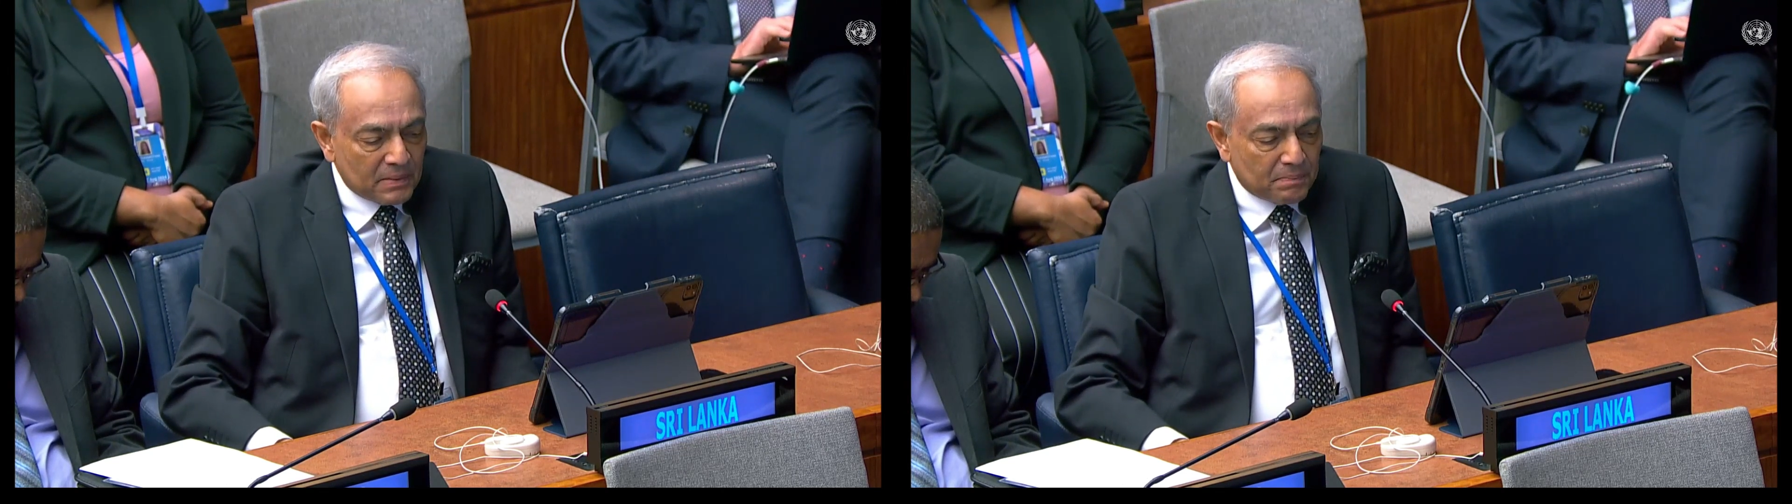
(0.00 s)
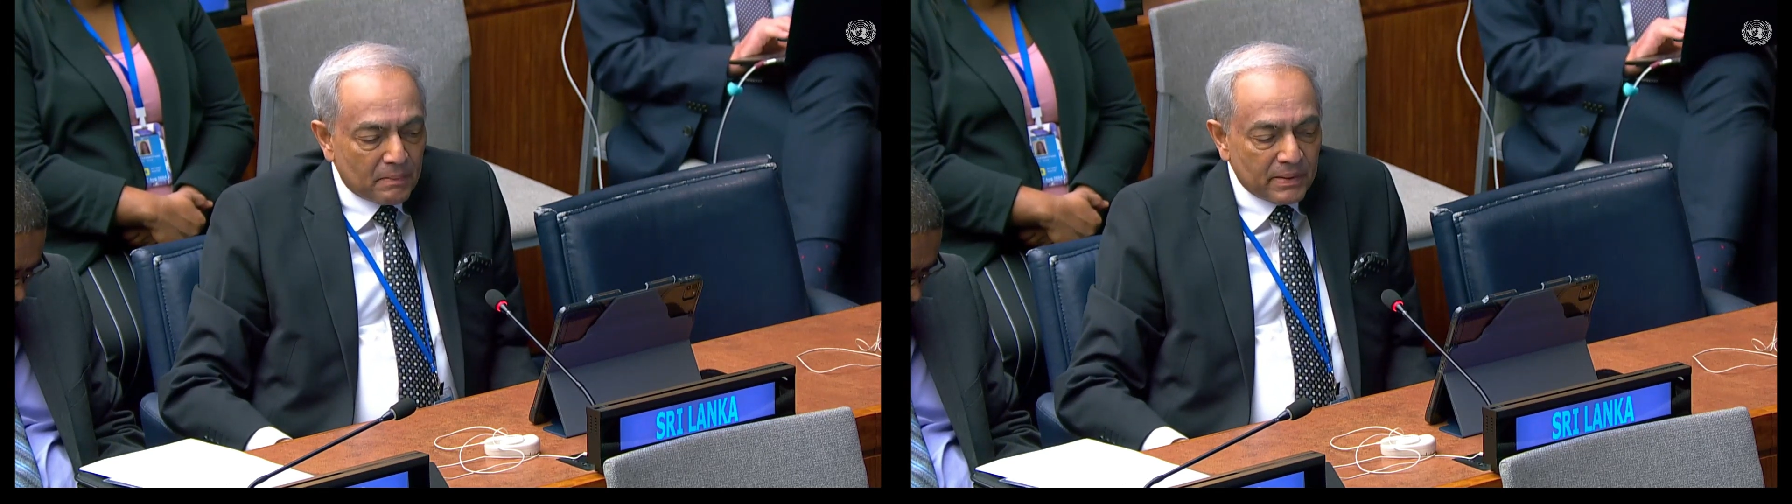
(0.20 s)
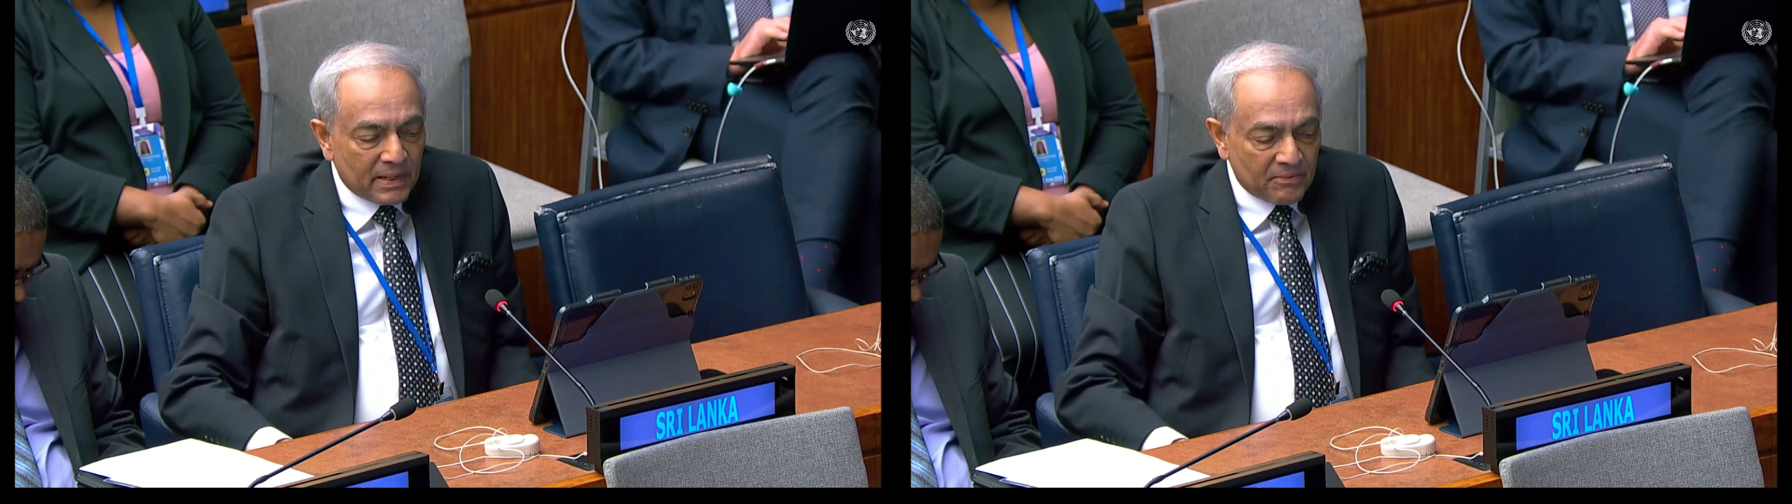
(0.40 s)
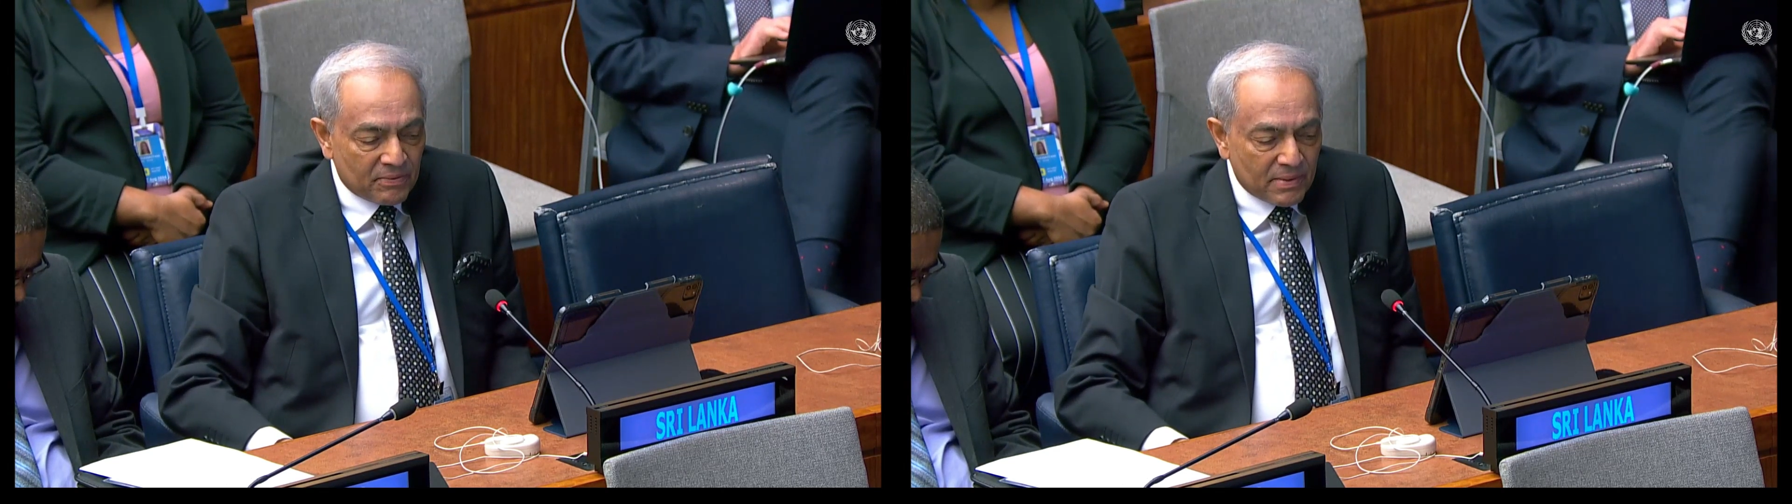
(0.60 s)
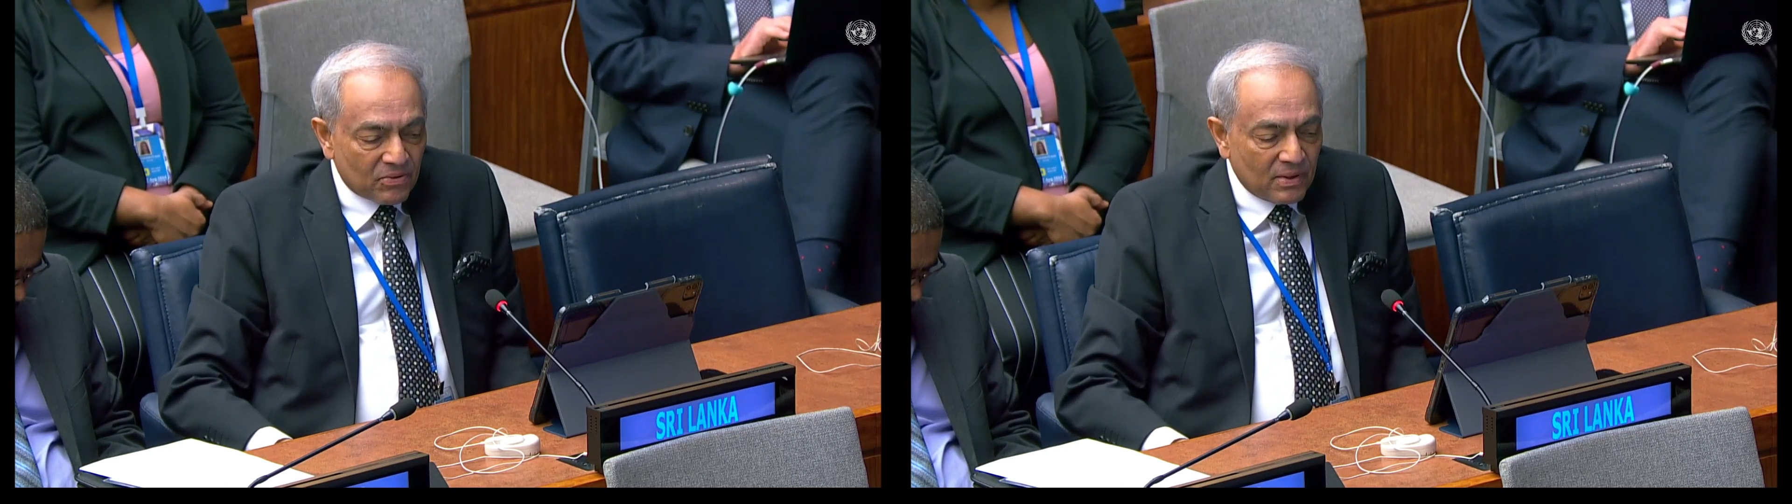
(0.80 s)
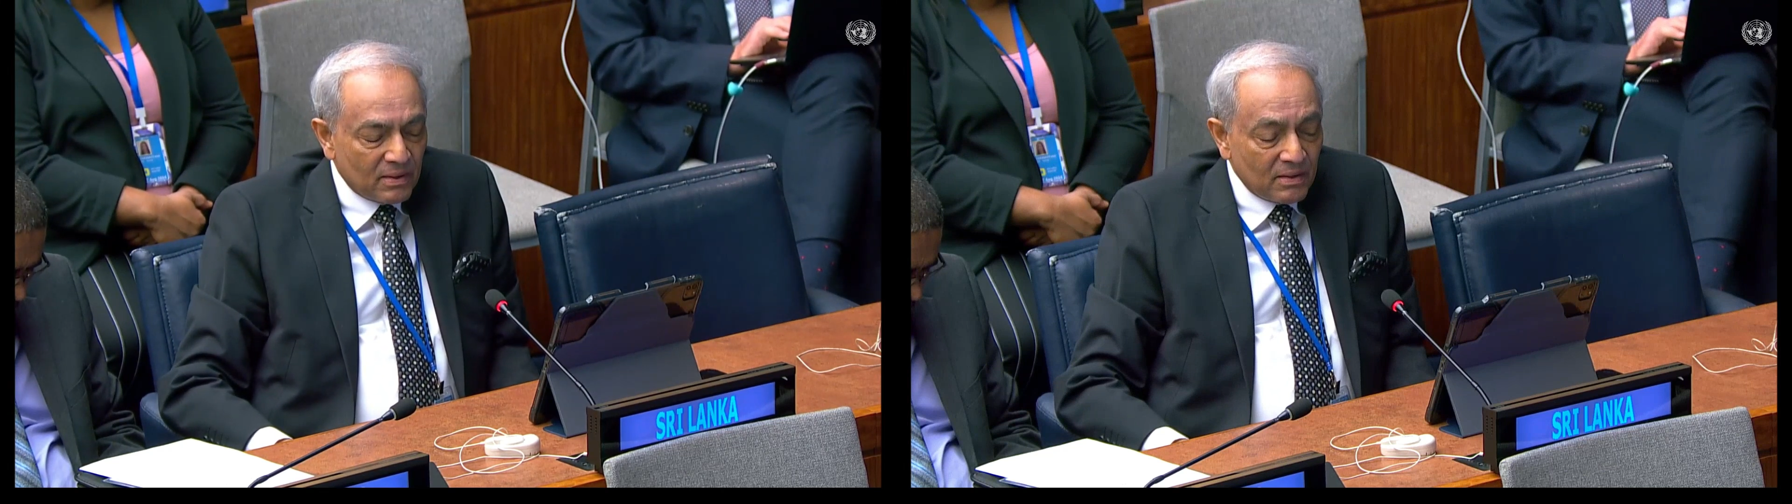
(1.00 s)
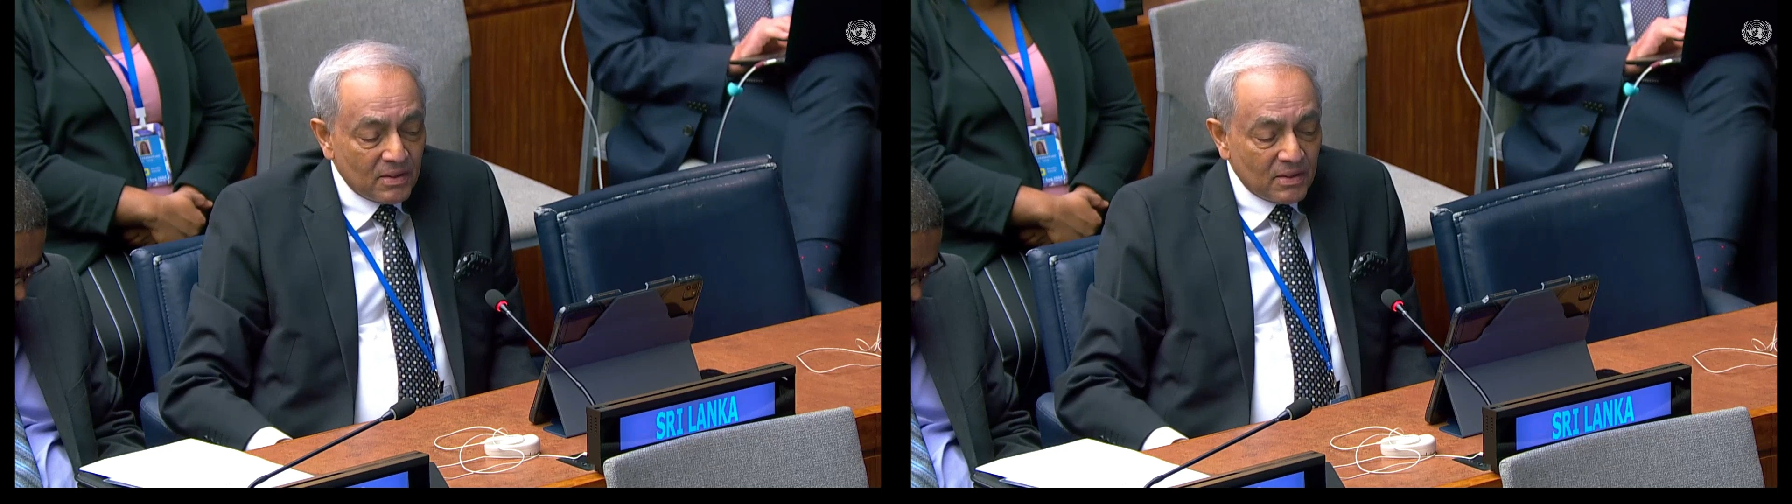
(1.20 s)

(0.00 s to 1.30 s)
of Public Information